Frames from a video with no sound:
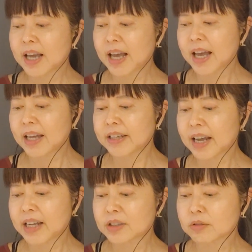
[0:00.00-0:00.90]
And
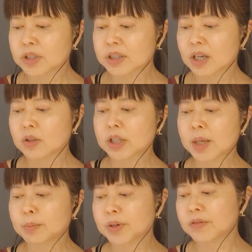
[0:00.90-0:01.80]
as a result,
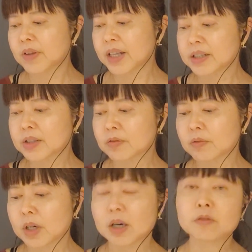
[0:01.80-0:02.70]
it prevents
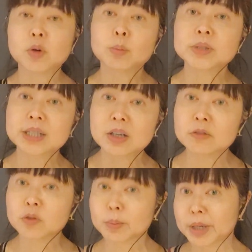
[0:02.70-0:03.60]
foam cell
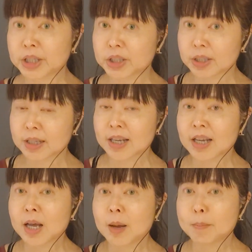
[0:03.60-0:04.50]
formation
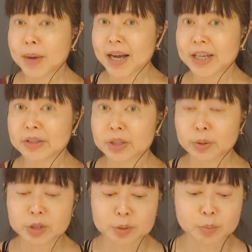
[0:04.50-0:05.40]
by
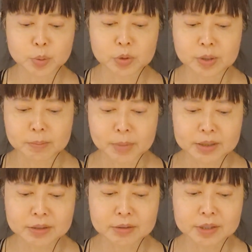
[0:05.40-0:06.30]
those smooth
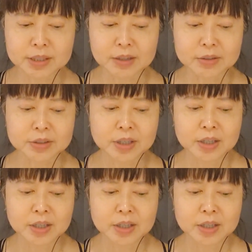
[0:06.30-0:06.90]
muscle cells.